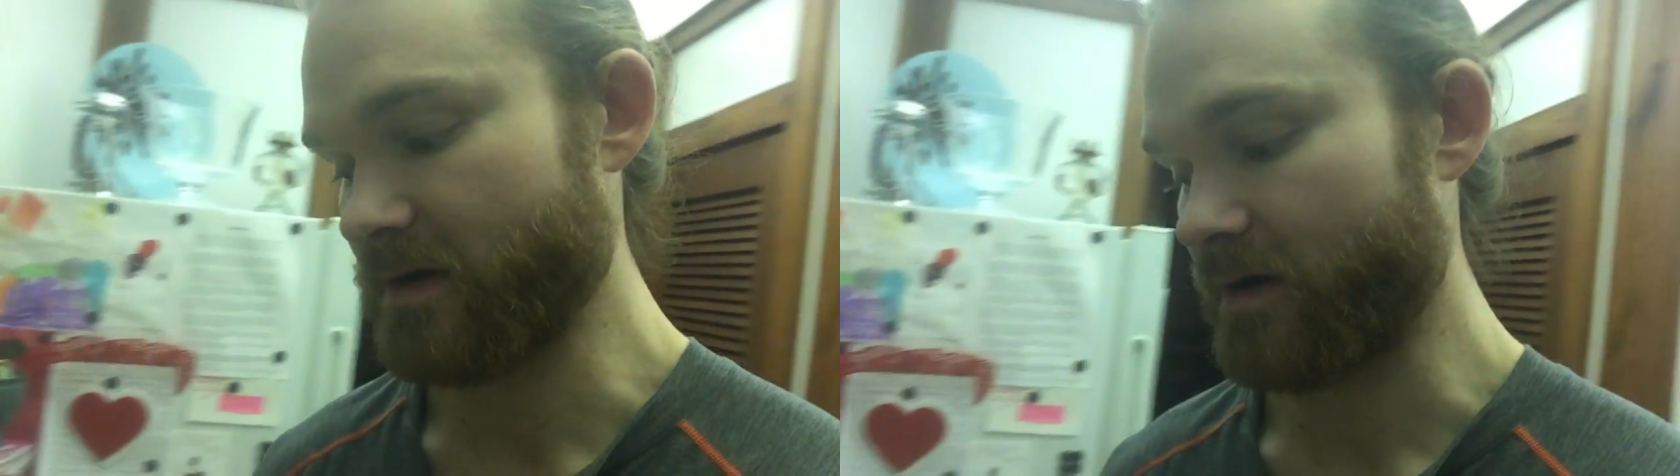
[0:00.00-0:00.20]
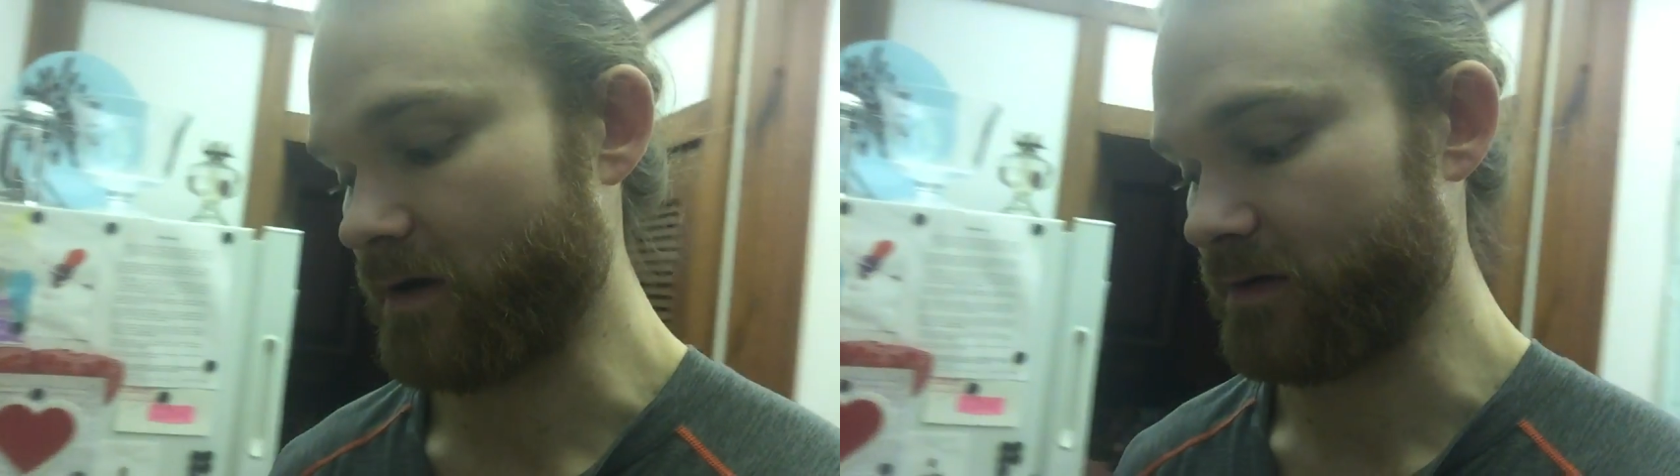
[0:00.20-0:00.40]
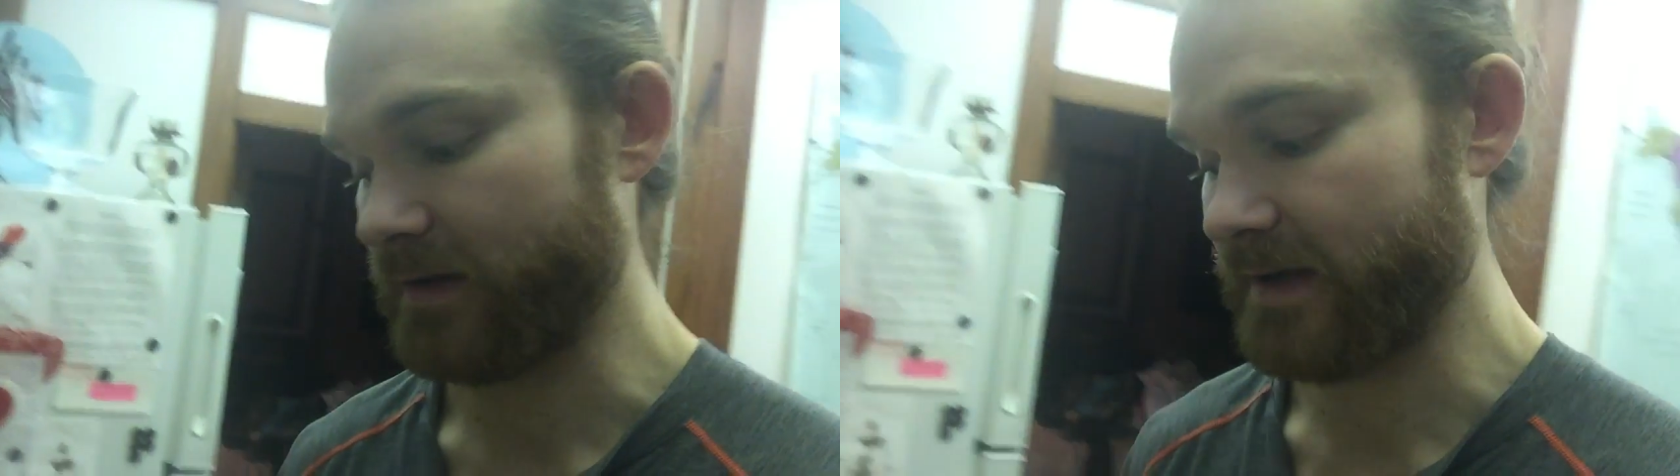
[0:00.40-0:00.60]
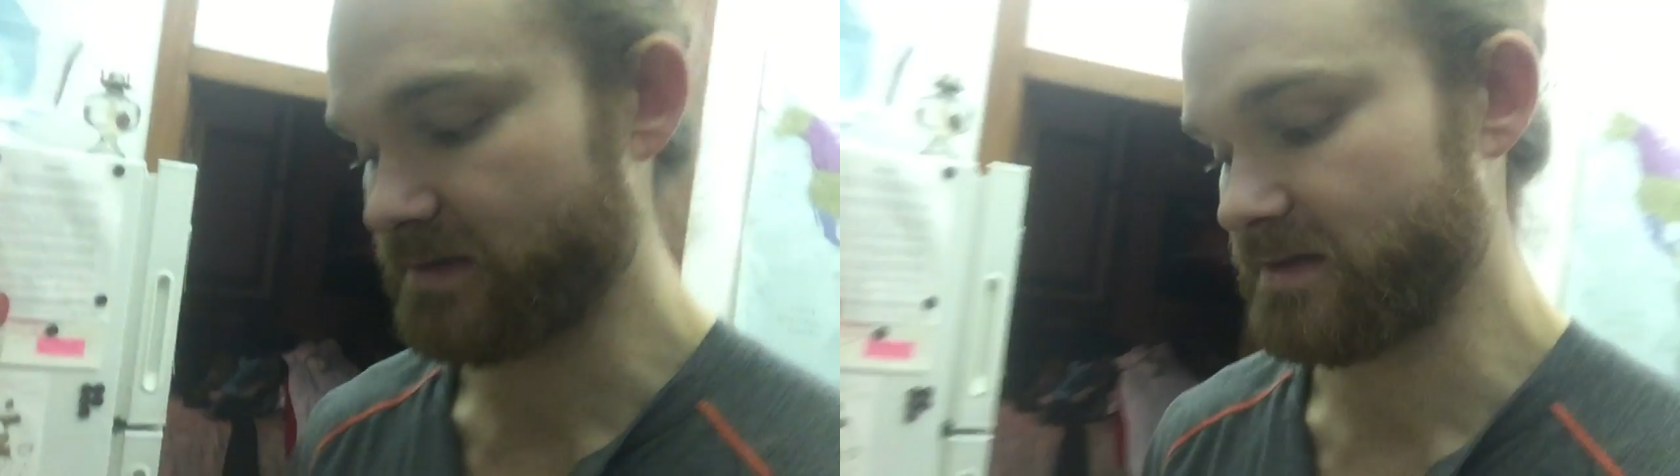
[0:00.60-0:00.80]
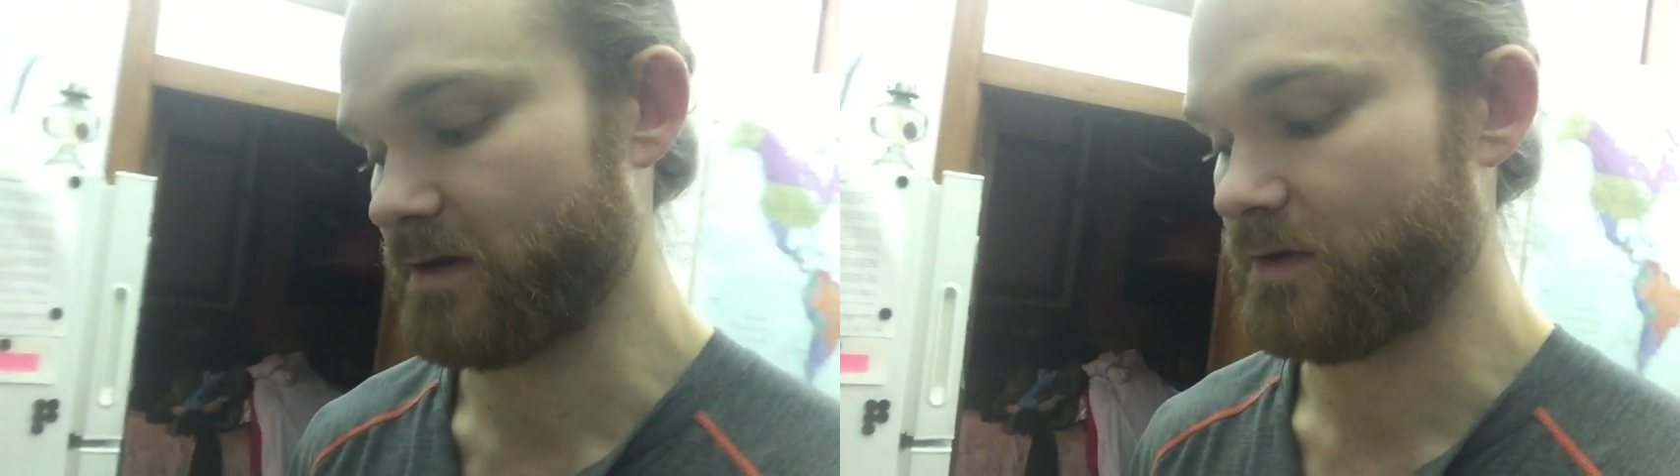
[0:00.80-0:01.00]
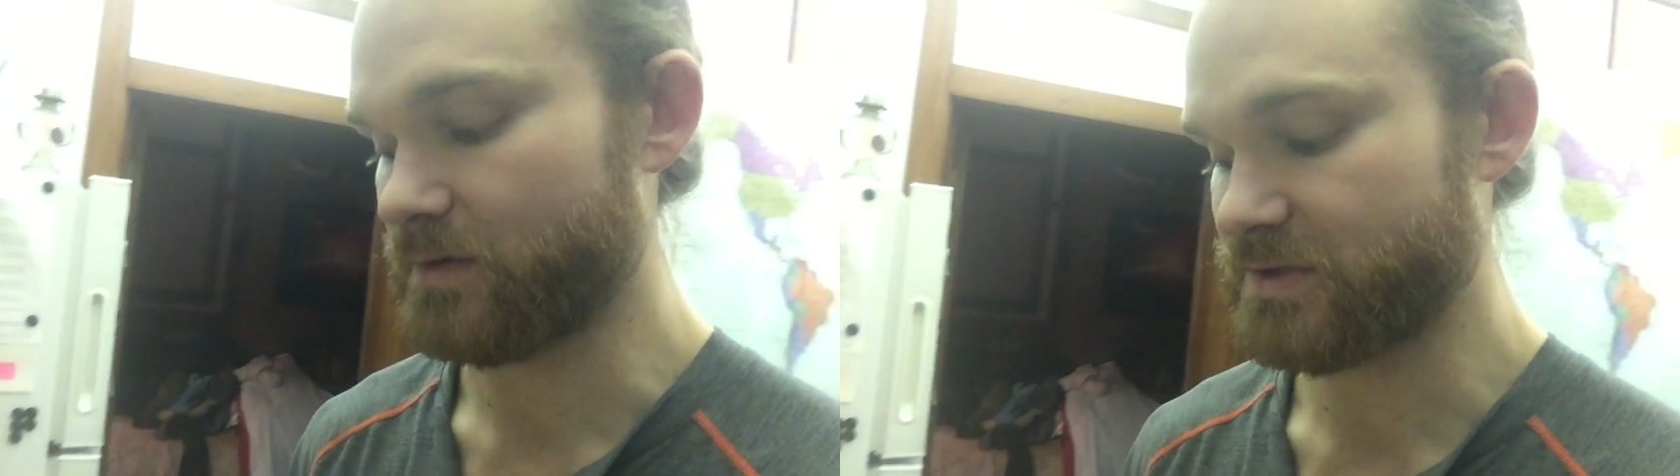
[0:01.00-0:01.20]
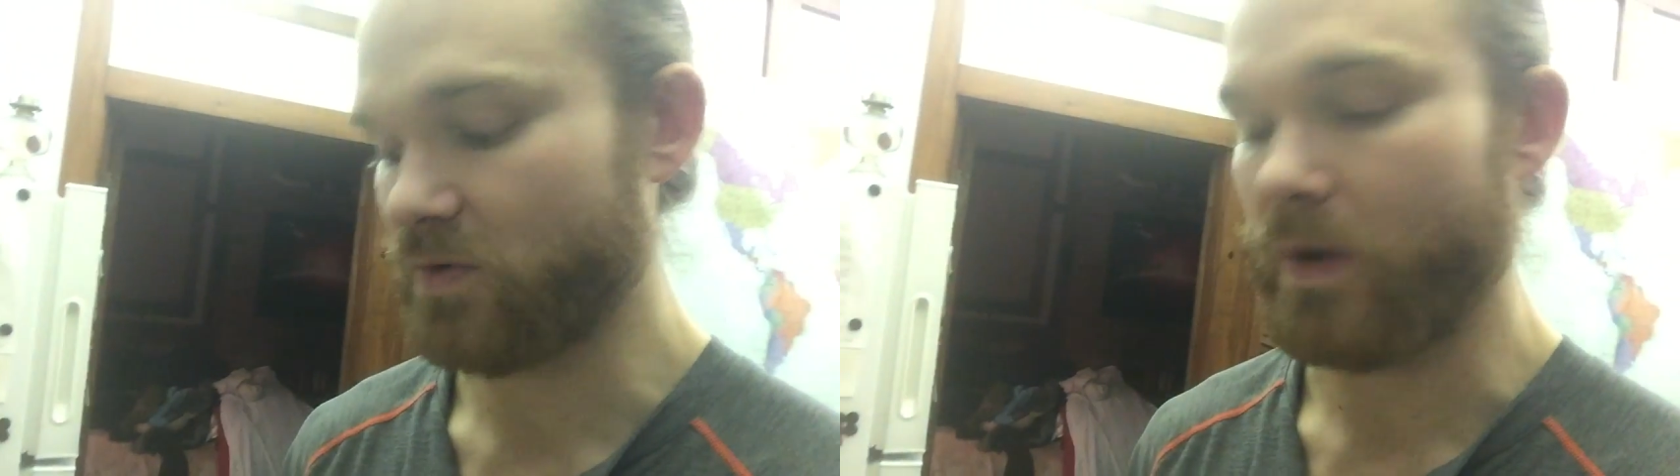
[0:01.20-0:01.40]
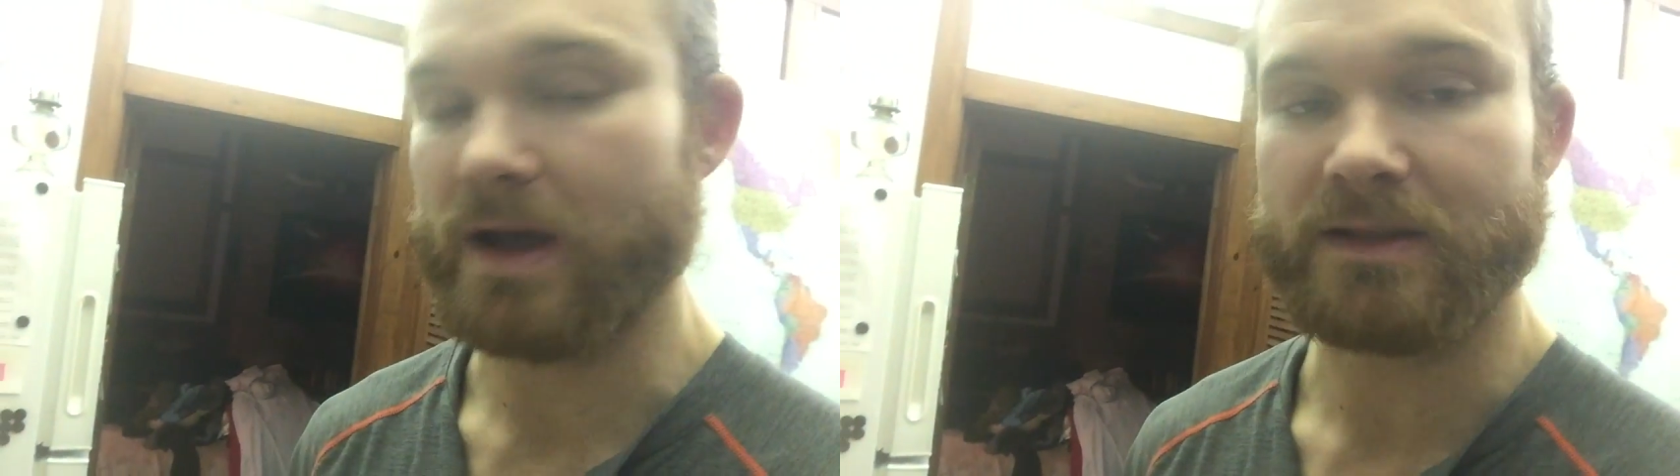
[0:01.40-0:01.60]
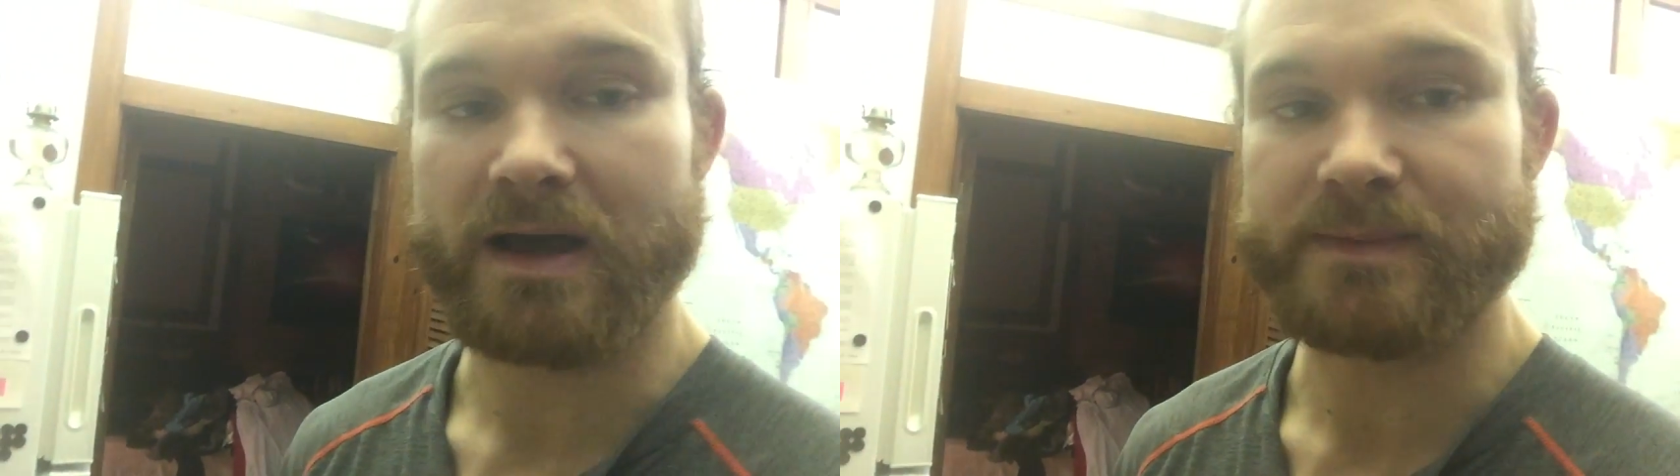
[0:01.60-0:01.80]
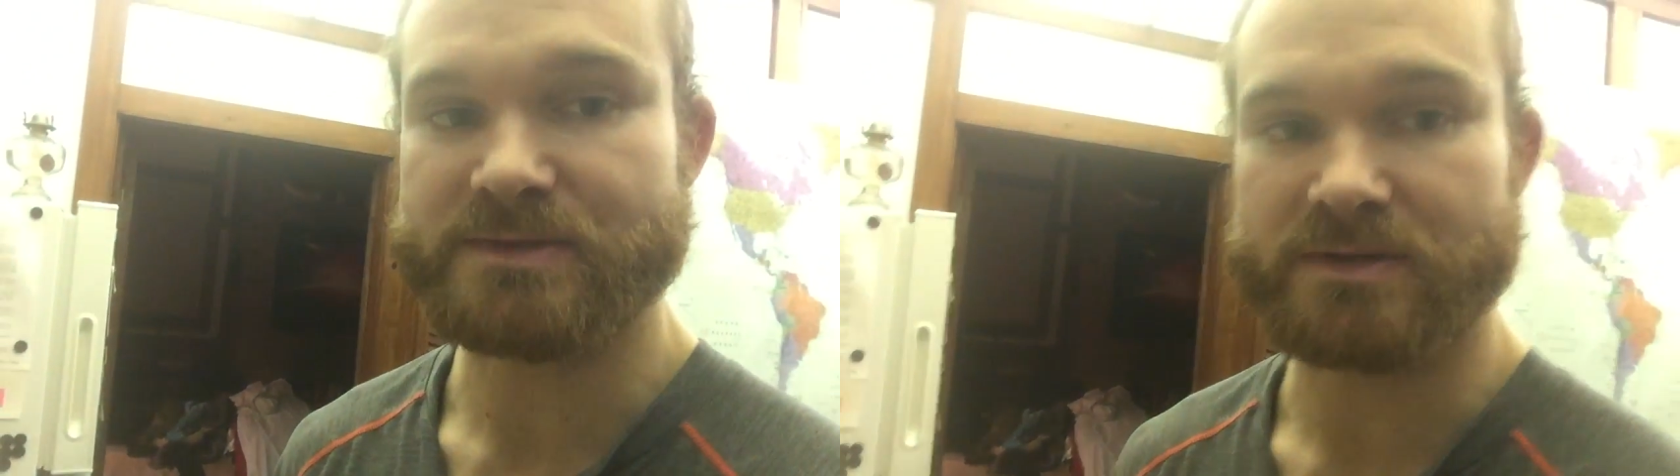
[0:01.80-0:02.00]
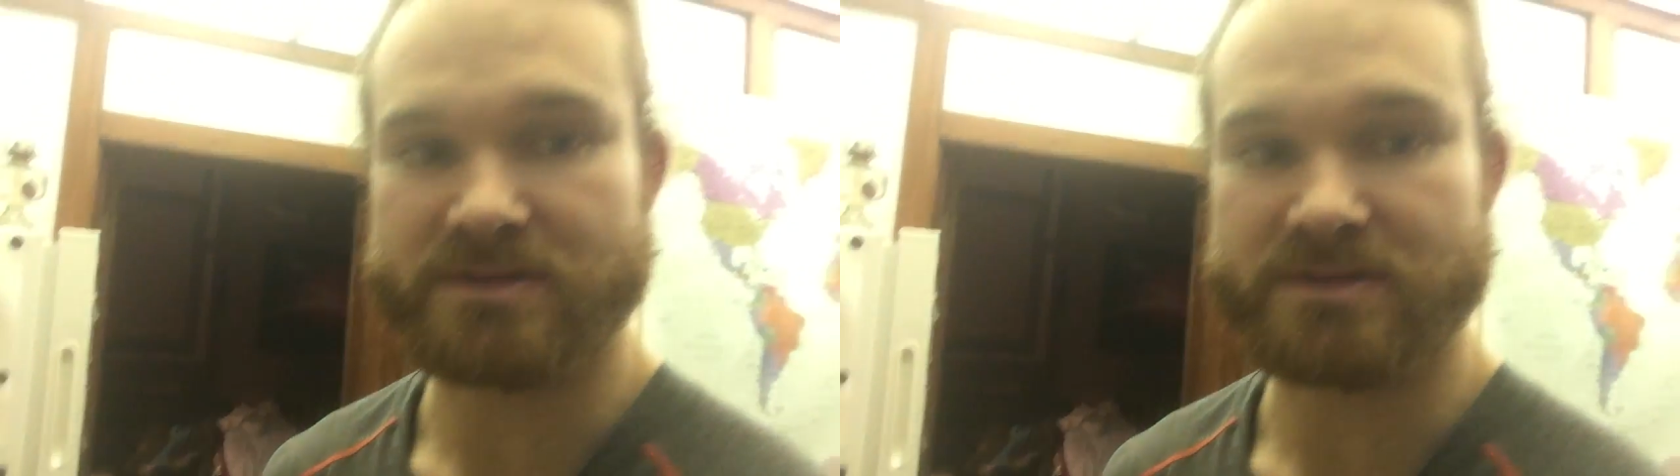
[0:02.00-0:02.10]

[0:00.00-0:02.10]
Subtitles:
They're called langostino or squat lobster